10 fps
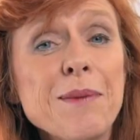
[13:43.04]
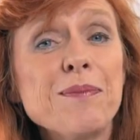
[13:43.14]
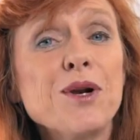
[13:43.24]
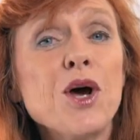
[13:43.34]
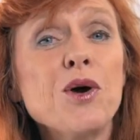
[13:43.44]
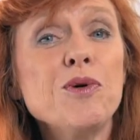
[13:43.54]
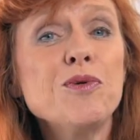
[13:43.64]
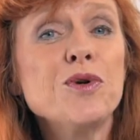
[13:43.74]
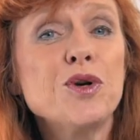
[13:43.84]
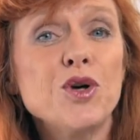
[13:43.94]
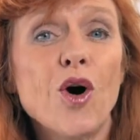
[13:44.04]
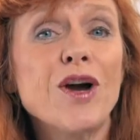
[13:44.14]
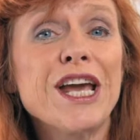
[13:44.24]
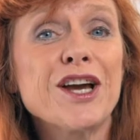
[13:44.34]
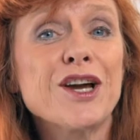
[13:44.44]

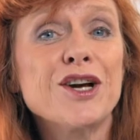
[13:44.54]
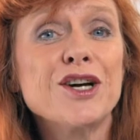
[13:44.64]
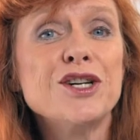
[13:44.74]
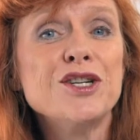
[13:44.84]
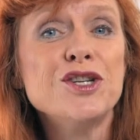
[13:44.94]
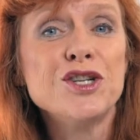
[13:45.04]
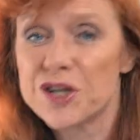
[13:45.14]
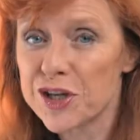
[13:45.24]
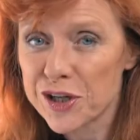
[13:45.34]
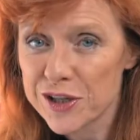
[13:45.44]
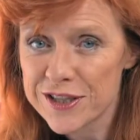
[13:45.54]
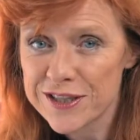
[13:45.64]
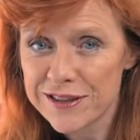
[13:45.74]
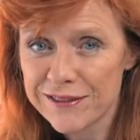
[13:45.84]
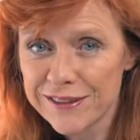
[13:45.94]
hypnagogic
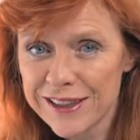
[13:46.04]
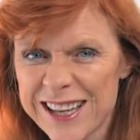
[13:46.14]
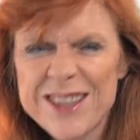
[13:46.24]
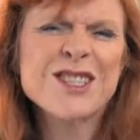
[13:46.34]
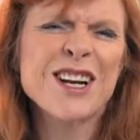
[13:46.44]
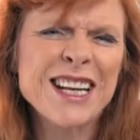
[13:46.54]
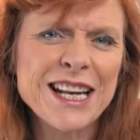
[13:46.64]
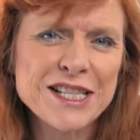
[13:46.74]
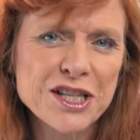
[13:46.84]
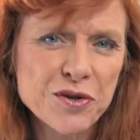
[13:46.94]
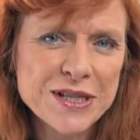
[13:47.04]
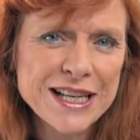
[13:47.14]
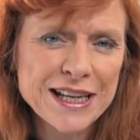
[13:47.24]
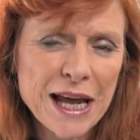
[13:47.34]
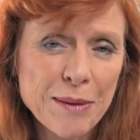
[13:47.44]
jerks. The slightly less
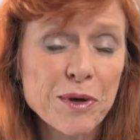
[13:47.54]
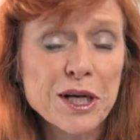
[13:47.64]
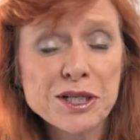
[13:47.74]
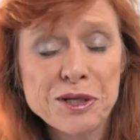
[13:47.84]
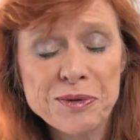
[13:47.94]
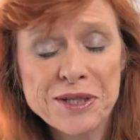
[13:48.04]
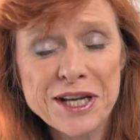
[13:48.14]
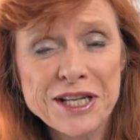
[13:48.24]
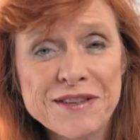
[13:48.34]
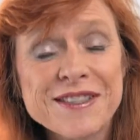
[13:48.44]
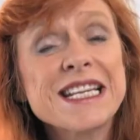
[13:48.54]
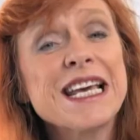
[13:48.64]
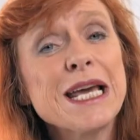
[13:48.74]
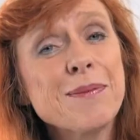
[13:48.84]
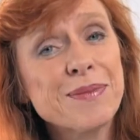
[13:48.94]
interesting name as an alternative is
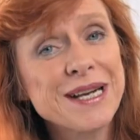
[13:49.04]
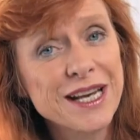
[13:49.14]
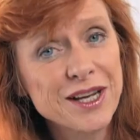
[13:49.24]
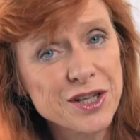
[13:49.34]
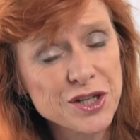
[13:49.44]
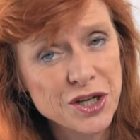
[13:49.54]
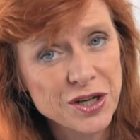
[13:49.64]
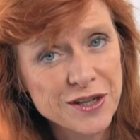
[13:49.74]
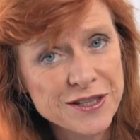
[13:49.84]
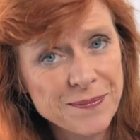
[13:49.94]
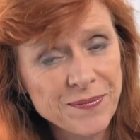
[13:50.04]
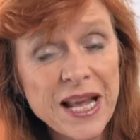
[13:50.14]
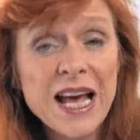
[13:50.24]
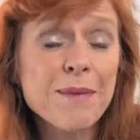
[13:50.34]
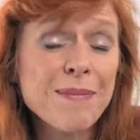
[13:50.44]
hypnic jerks.
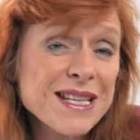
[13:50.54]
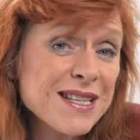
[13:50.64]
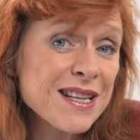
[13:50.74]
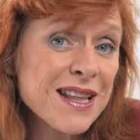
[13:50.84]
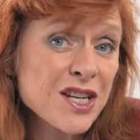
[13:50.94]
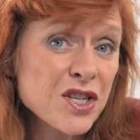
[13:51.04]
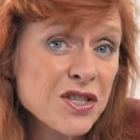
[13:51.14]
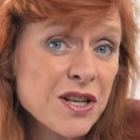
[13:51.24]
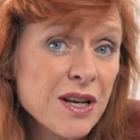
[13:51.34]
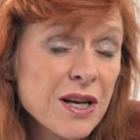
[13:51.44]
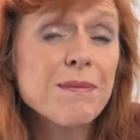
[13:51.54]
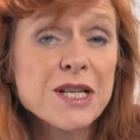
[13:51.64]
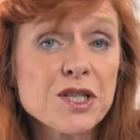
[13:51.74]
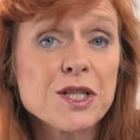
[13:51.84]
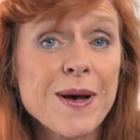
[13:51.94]
And basically they're just
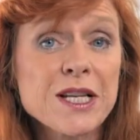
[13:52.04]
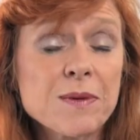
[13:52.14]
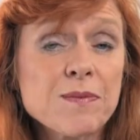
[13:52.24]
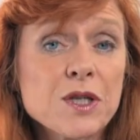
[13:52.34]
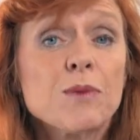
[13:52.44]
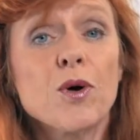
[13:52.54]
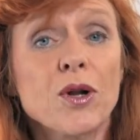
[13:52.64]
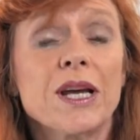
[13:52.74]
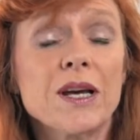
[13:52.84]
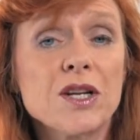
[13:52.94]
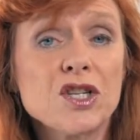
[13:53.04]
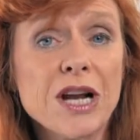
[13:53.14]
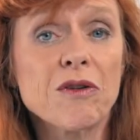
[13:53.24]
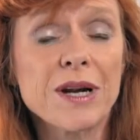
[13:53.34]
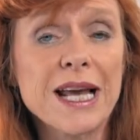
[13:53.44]
muscle spasms. Your body
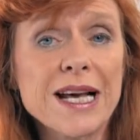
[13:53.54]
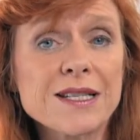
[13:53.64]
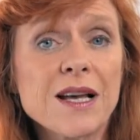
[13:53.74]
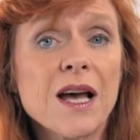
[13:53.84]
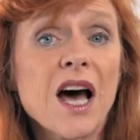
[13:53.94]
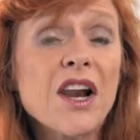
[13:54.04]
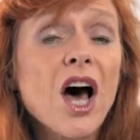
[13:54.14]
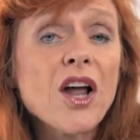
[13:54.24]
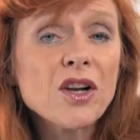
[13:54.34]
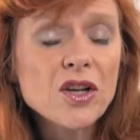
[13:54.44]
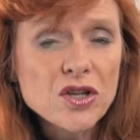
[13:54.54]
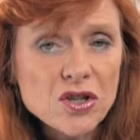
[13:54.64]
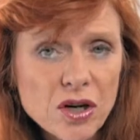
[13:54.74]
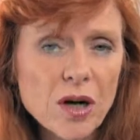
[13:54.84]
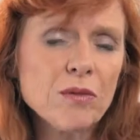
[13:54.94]
generally has an
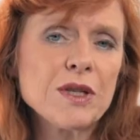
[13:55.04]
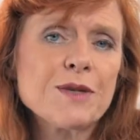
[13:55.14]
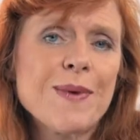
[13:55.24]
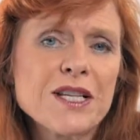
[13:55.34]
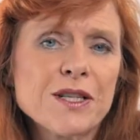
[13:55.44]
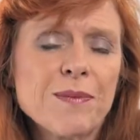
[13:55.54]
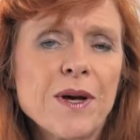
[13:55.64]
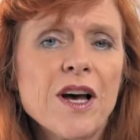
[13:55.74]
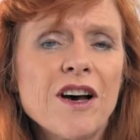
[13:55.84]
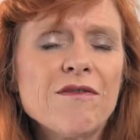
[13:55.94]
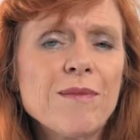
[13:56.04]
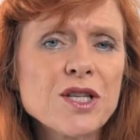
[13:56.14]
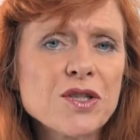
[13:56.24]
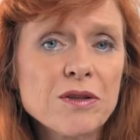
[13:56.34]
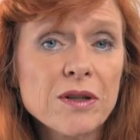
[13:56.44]
uncontrolled spasm of
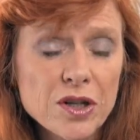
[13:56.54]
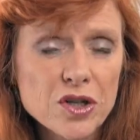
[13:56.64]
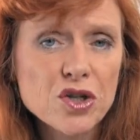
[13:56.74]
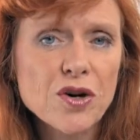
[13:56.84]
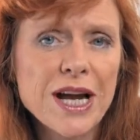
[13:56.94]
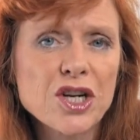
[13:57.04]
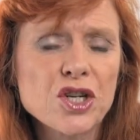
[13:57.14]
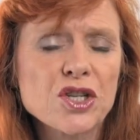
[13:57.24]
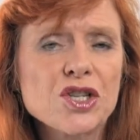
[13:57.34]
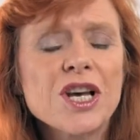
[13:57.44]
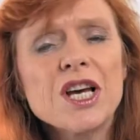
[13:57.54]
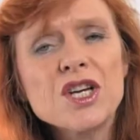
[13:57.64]
muscle contractions